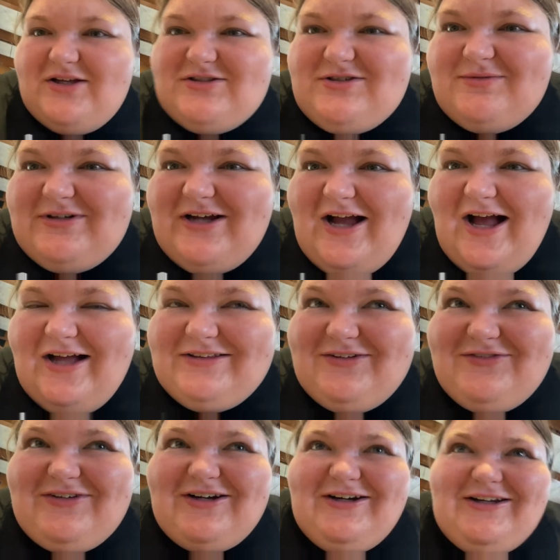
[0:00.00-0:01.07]
so we're at
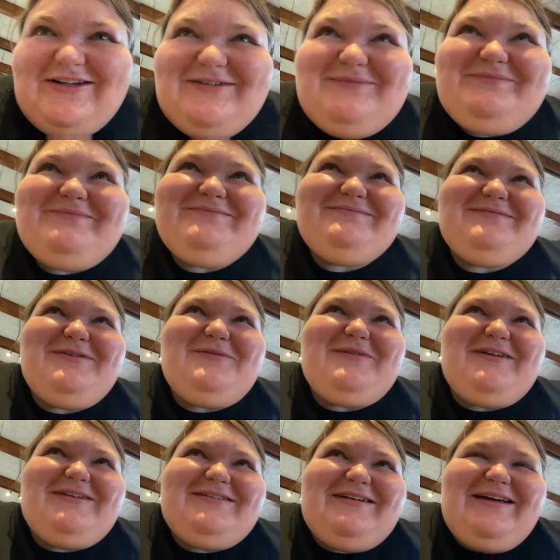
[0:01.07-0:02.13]
Olive Garden. We
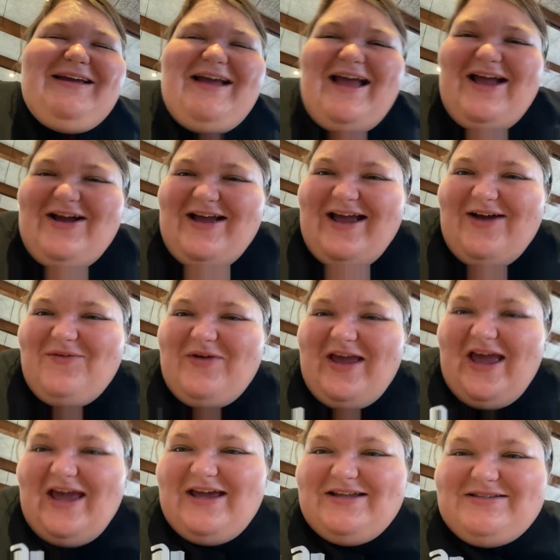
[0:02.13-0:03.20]
already, we
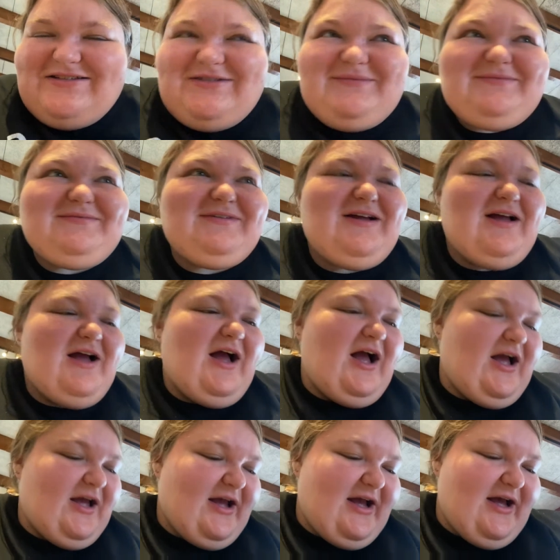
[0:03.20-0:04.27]
ate.
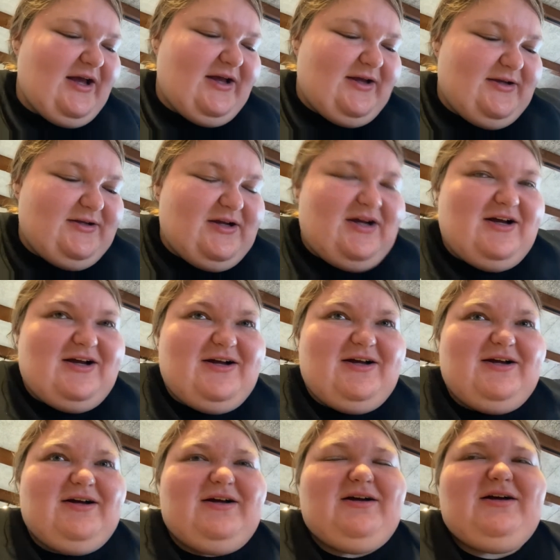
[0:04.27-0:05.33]
I got,
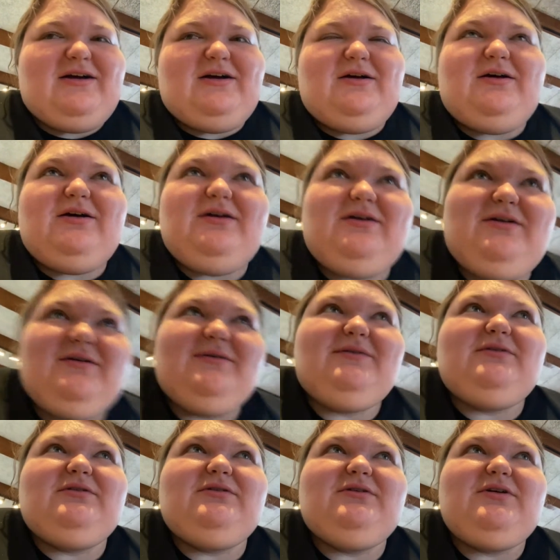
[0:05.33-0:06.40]
uh,
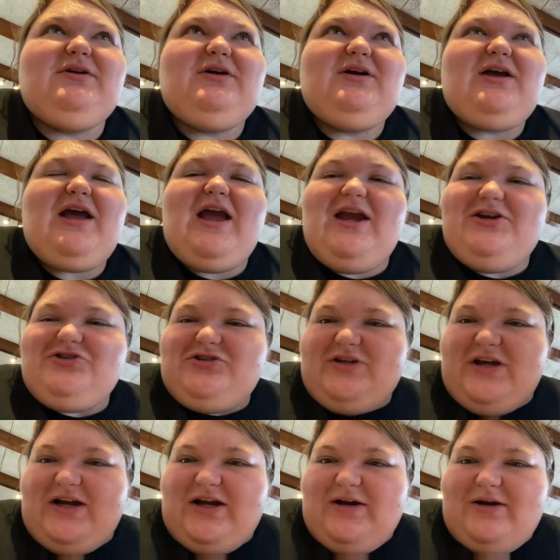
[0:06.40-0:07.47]
angel
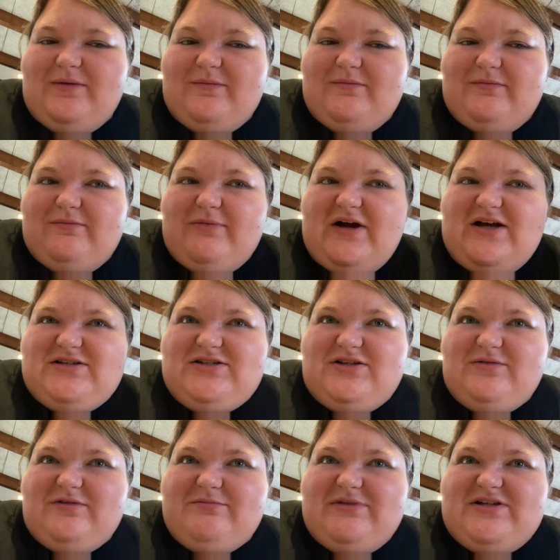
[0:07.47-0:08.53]
hair pasta
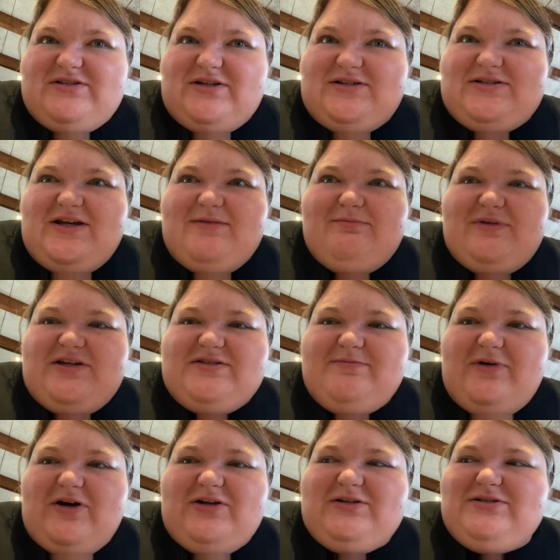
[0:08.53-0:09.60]
with meat sauce and
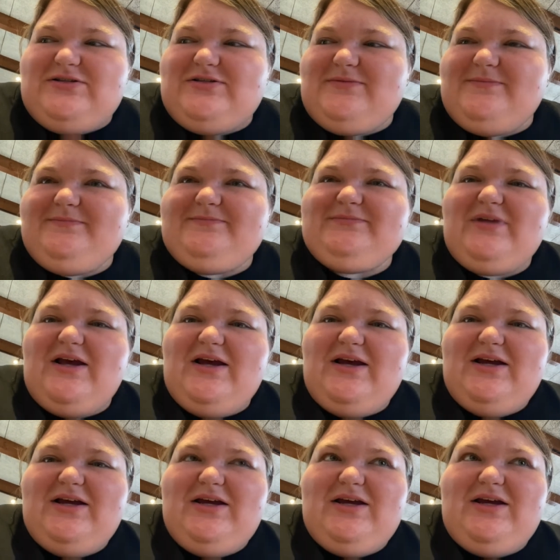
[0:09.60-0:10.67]
meatballs
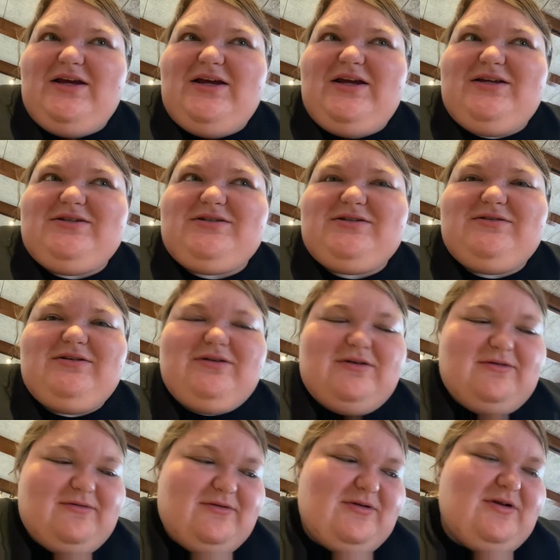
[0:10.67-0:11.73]
and
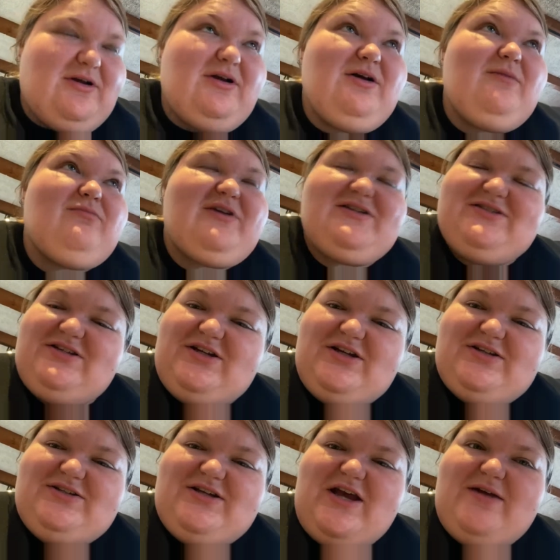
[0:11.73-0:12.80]

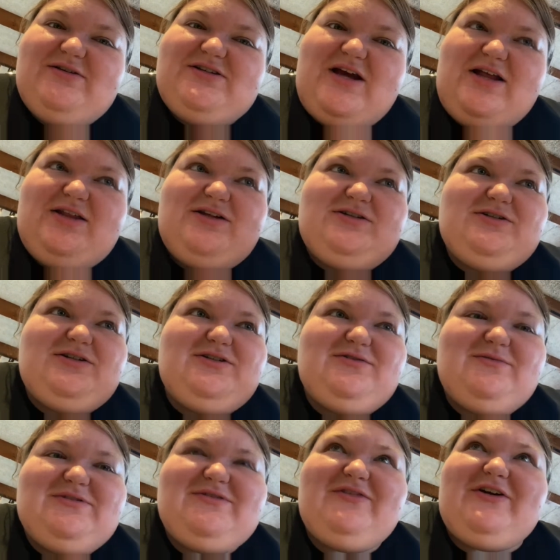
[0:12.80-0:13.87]
breadsticks and salad. It
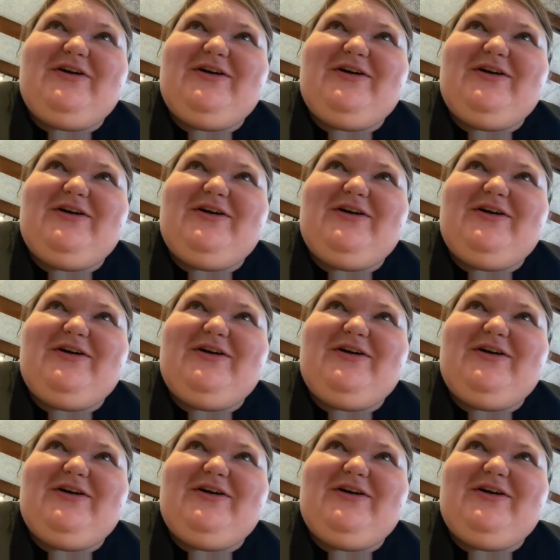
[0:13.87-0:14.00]
was very